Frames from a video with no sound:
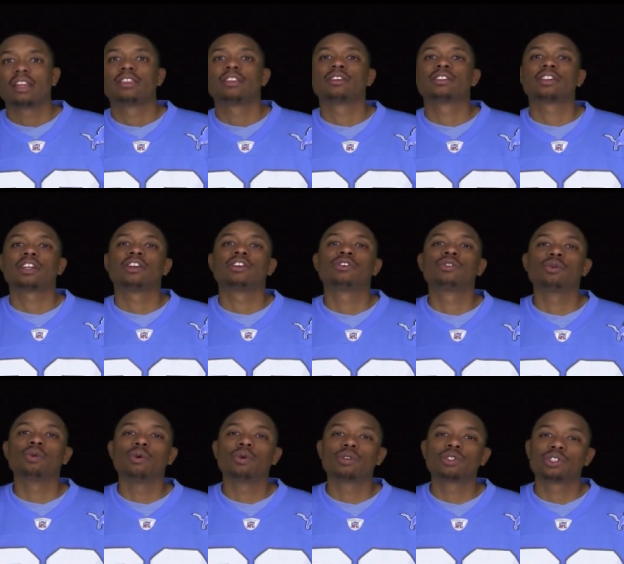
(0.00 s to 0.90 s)
There's a
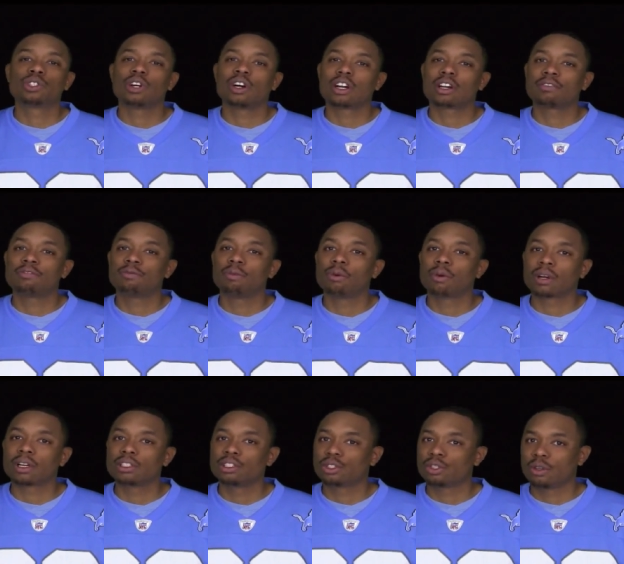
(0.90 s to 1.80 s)
DualShock
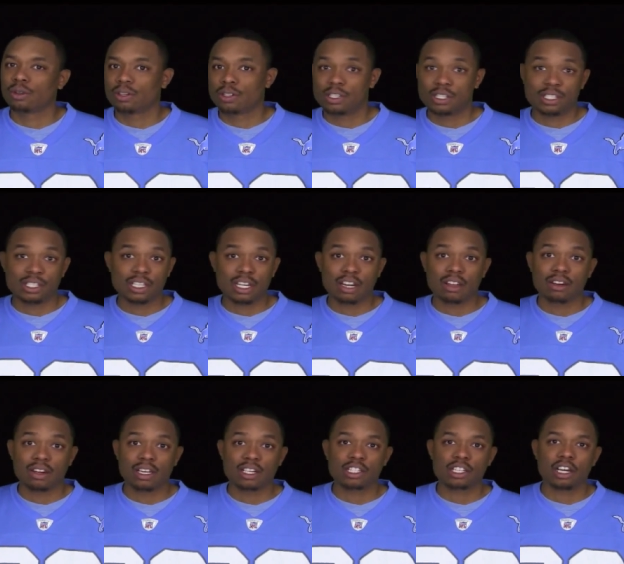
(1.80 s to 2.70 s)
4 controller just
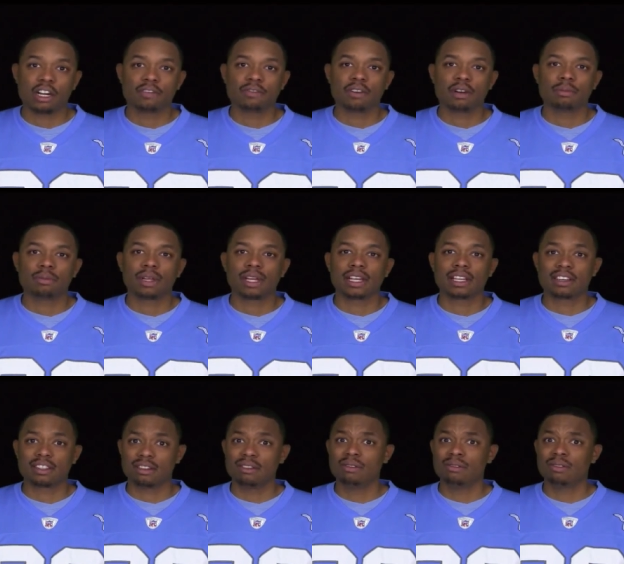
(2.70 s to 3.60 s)
sitting on the shelf. I'm
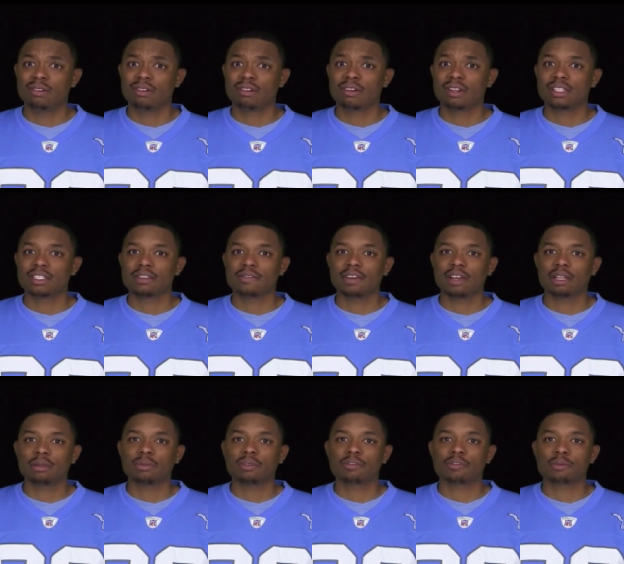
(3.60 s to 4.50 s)
like, dude, are these
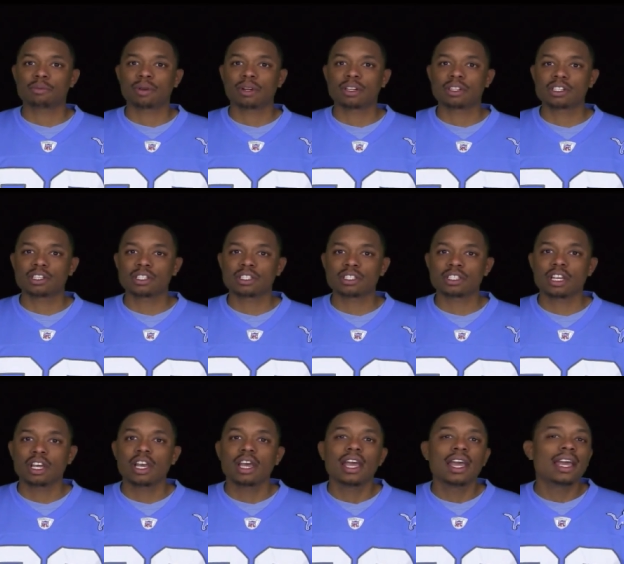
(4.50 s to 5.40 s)
available for
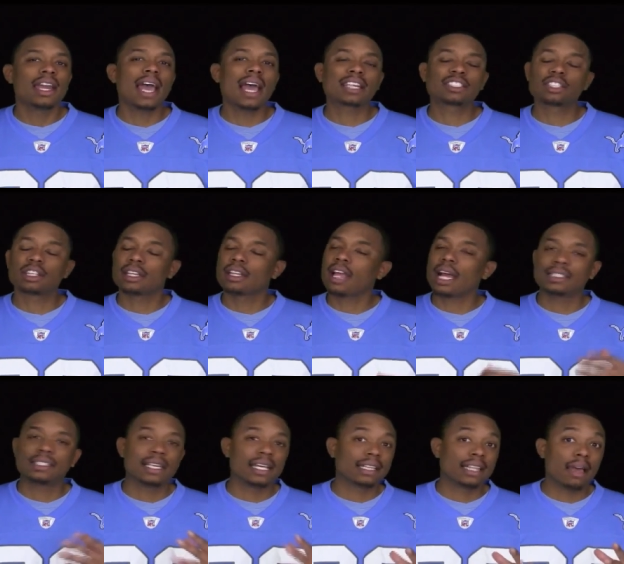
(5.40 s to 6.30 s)
purchase? And actually,
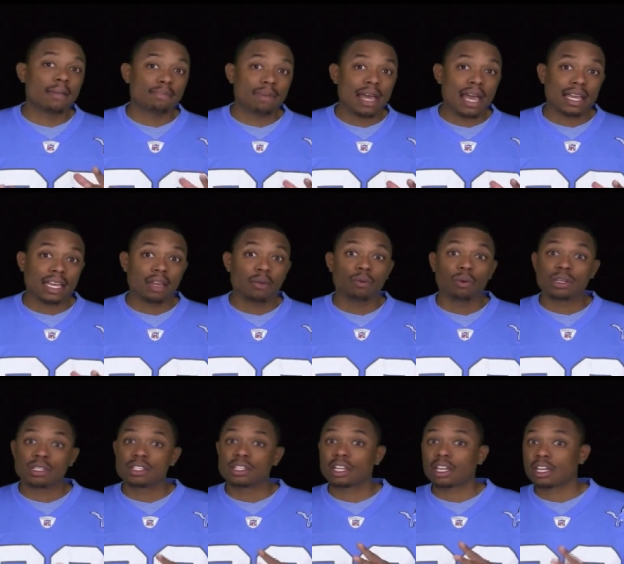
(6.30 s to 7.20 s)
I take that back. It
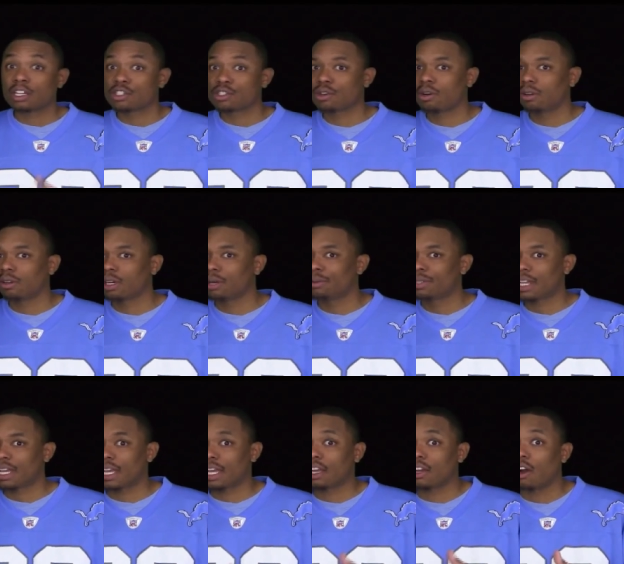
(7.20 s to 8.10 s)
wasn't a controller. It was
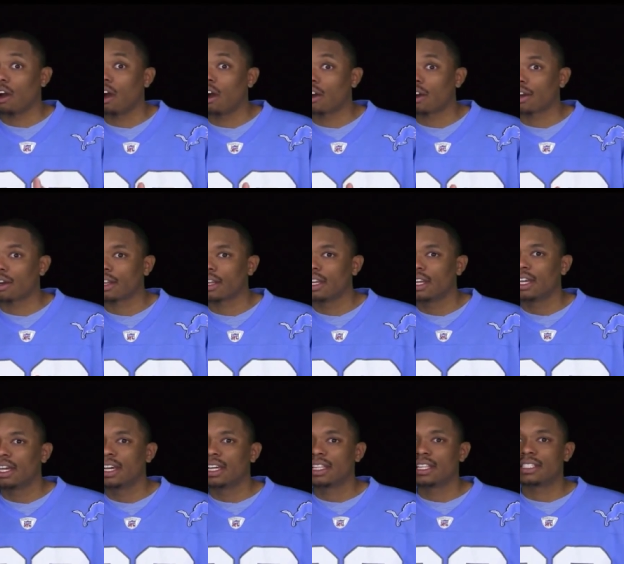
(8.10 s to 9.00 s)
like a card
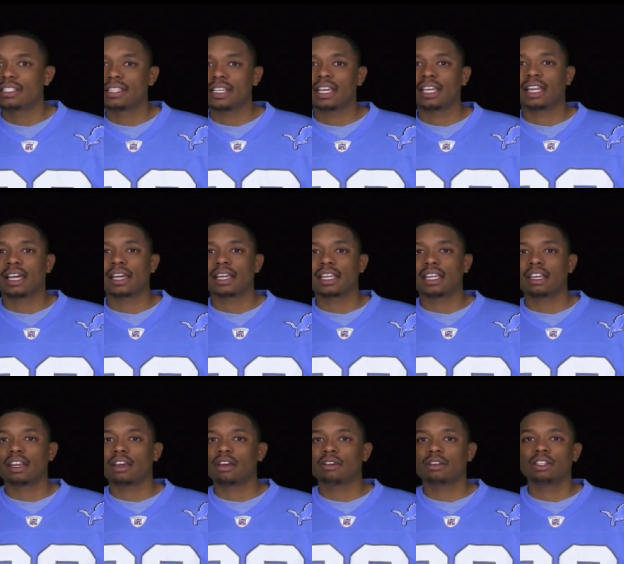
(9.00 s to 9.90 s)
that said, like,
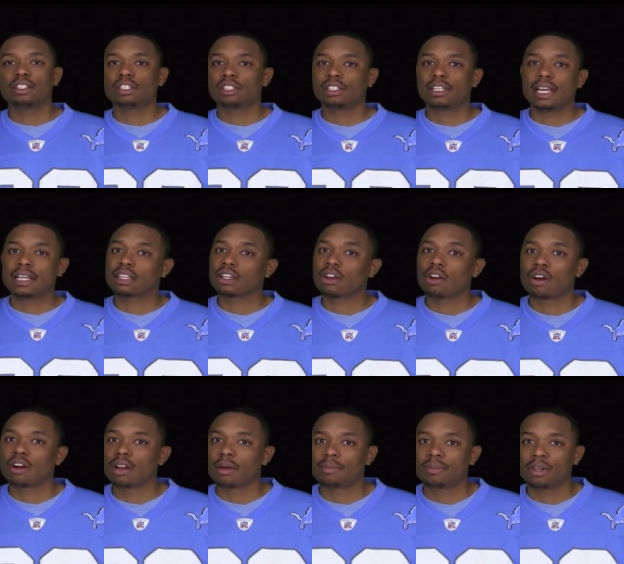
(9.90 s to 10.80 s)
you know, you just take the
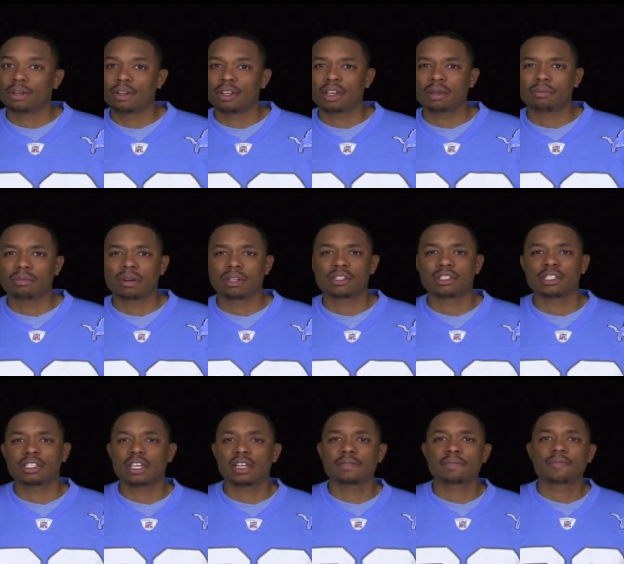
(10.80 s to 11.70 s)
card up there and you can
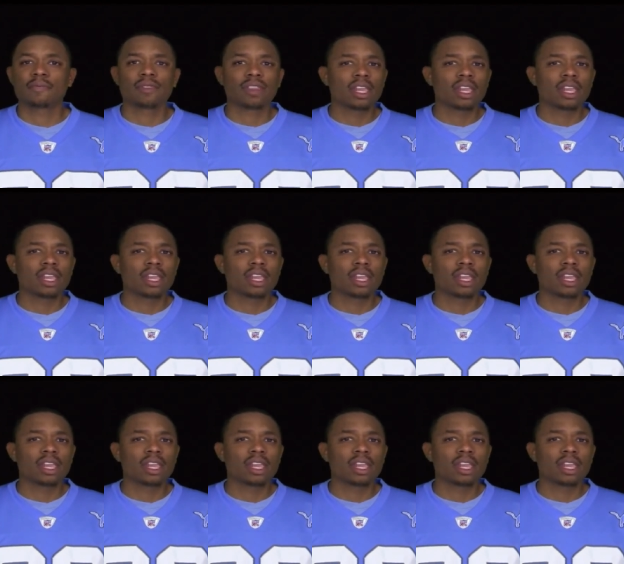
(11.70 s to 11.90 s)
purchase it.